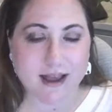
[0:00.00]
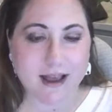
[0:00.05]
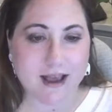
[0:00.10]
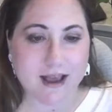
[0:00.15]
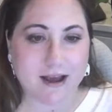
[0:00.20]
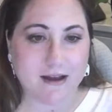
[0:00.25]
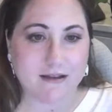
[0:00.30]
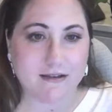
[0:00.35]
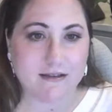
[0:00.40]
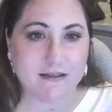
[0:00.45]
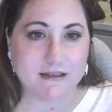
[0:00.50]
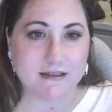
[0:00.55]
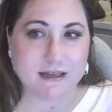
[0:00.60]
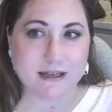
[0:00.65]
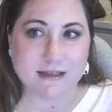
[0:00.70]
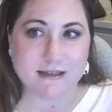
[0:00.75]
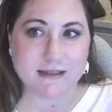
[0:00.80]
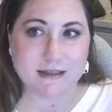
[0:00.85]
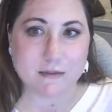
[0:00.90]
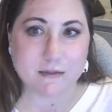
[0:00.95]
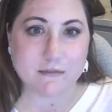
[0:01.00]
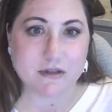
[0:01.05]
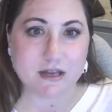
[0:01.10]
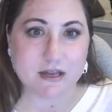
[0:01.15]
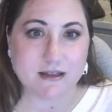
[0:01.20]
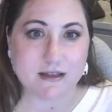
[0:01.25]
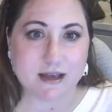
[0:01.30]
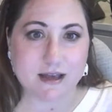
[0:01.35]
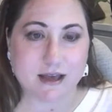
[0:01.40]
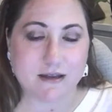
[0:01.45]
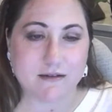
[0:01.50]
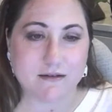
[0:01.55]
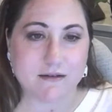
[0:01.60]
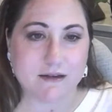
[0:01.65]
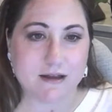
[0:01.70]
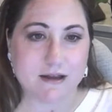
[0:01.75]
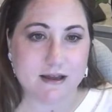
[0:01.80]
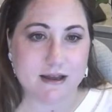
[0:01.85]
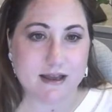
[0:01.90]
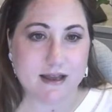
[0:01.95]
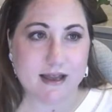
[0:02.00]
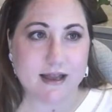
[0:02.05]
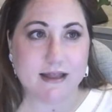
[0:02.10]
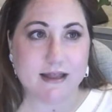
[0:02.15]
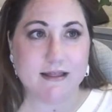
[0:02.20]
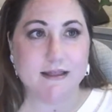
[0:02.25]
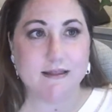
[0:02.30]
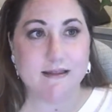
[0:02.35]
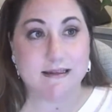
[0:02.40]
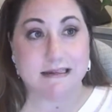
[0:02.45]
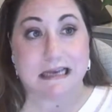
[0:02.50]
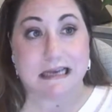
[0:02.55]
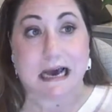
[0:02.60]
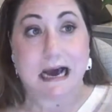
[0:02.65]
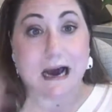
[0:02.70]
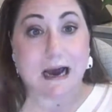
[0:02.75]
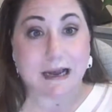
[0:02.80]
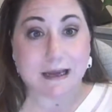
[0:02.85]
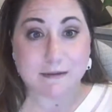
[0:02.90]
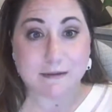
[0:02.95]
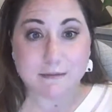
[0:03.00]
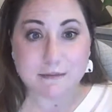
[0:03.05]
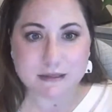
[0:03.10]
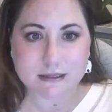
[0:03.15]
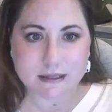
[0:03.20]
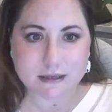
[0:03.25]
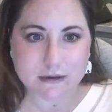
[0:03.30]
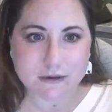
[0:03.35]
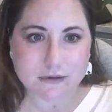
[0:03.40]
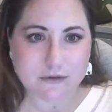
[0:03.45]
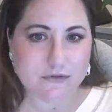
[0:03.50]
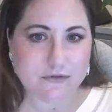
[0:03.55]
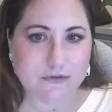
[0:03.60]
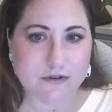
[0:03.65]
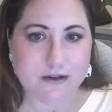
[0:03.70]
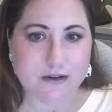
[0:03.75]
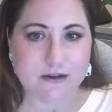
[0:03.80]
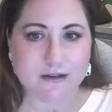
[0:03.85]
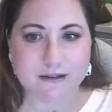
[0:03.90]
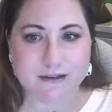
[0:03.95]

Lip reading: And it's something that in times of